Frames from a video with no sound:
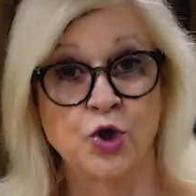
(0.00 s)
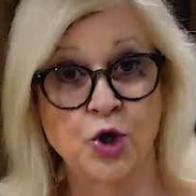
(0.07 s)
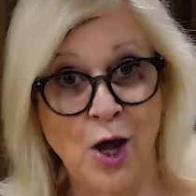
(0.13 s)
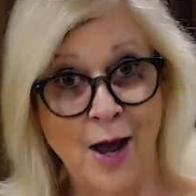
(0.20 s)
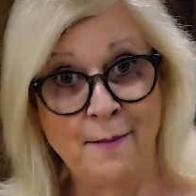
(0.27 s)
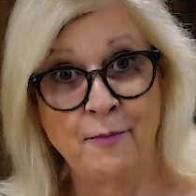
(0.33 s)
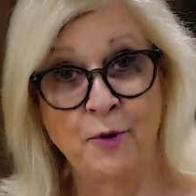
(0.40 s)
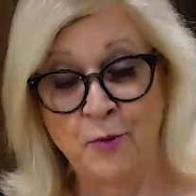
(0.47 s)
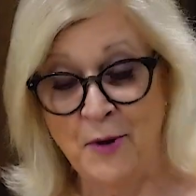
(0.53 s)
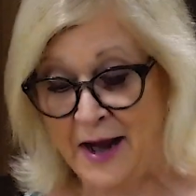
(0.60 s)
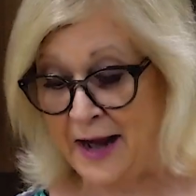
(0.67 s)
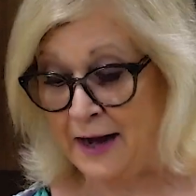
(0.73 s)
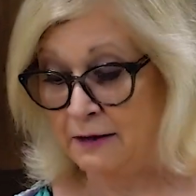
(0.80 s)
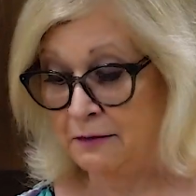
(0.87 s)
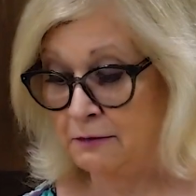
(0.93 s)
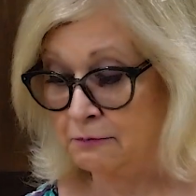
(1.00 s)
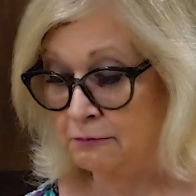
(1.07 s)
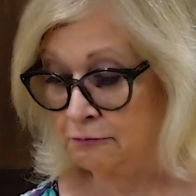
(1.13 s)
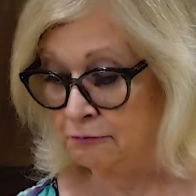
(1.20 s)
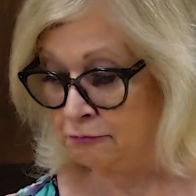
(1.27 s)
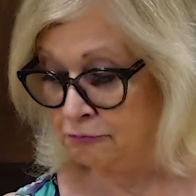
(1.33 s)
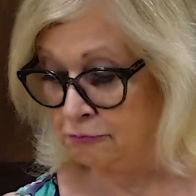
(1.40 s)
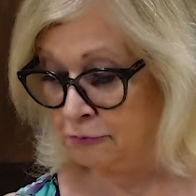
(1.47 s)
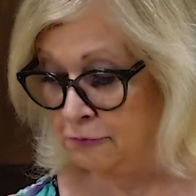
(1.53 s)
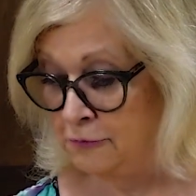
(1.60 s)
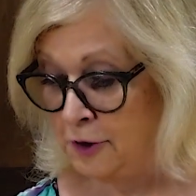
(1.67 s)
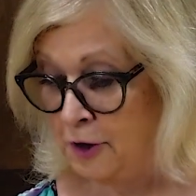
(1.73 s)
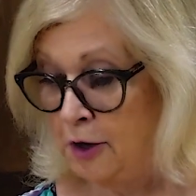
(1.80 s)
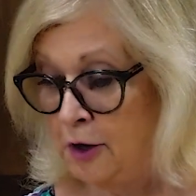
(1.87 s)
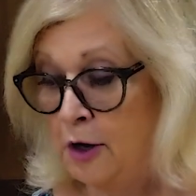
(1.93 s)
are not meringue.
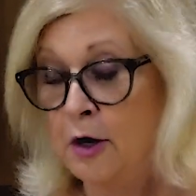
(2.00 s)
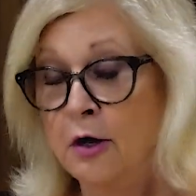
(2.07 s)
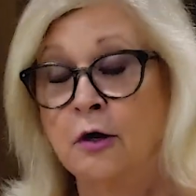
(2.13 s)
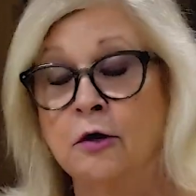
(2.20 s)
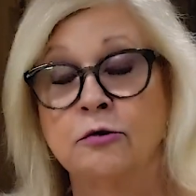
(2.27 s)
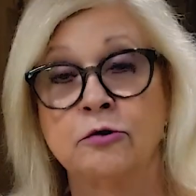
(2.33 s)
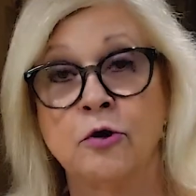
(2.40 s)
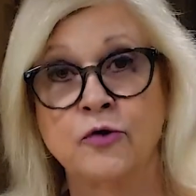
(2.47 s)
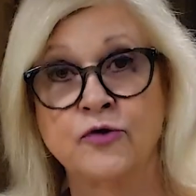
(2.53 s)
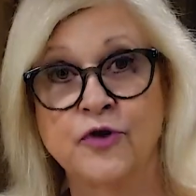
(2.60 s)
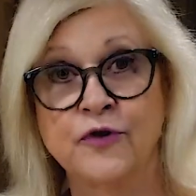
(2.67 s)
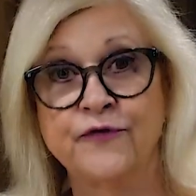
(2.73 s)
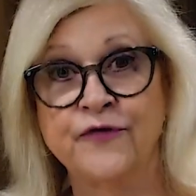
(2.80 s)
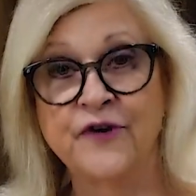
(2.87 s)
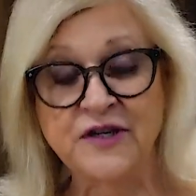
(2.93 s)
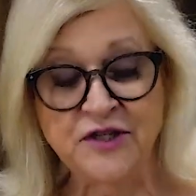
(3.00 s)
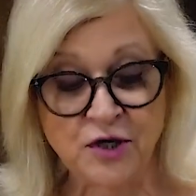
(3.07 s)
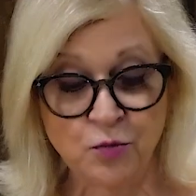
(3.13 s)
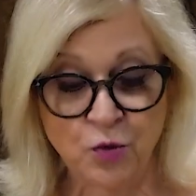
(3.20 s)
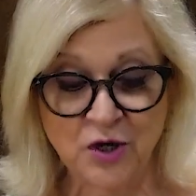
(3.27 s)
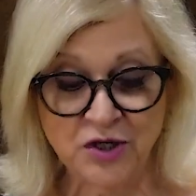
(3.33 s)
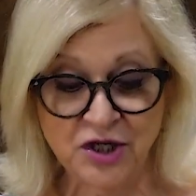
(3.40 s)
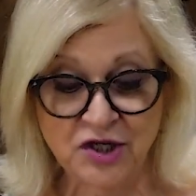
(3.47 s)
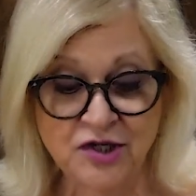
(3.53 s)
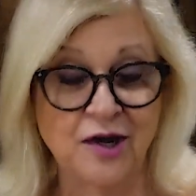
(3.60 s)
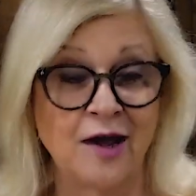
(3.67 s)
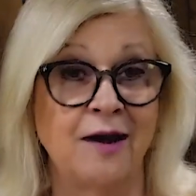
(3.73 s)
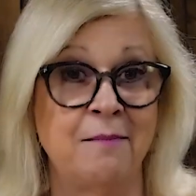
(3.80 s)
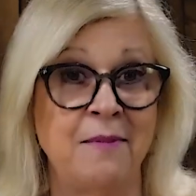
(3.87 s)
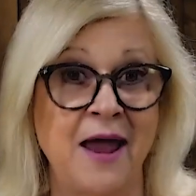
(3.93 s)
Those are fuzzy wuzzies
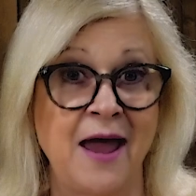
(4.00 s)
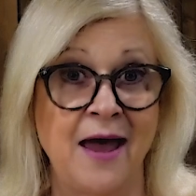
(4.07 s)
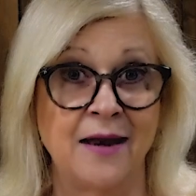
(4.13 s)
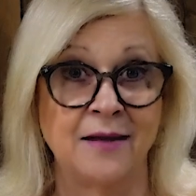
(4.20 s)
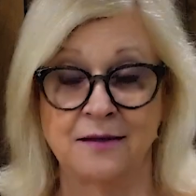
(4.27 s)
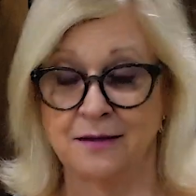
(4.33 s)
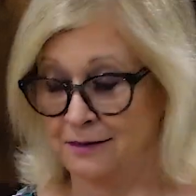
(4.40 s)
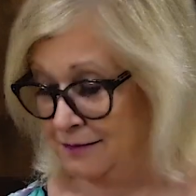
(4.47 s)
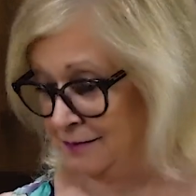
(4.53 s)
on a mat.